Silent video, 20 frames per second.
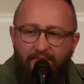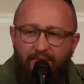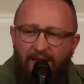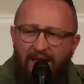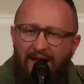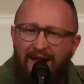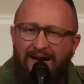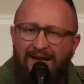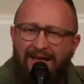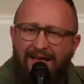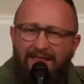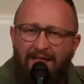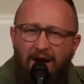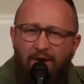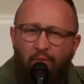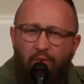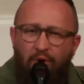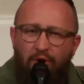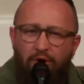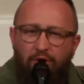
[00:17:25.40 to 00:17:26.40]
And again,
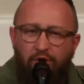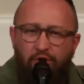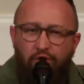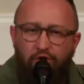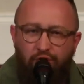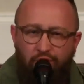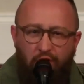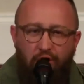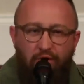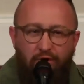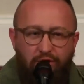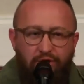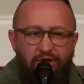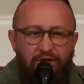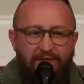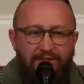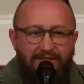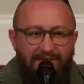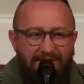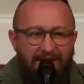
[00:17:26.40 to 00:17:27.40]
that word church
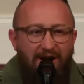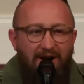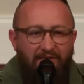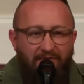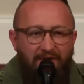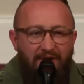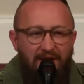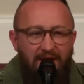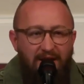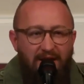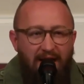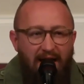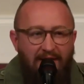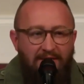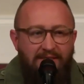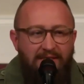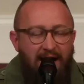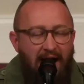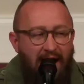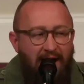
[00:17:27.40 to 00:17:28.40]
itself
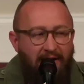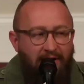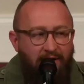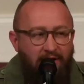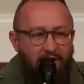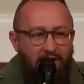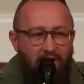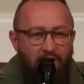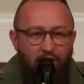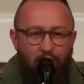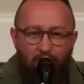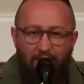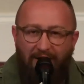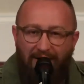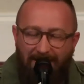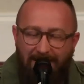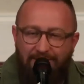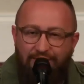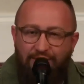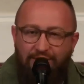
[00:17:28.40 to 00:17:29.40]
has gotten
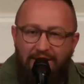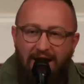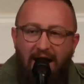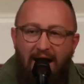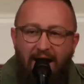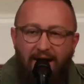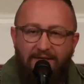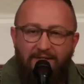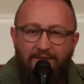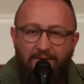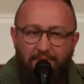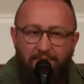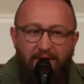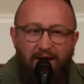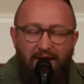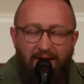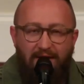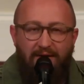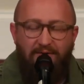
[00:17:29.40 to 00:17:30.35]
religitized a bit.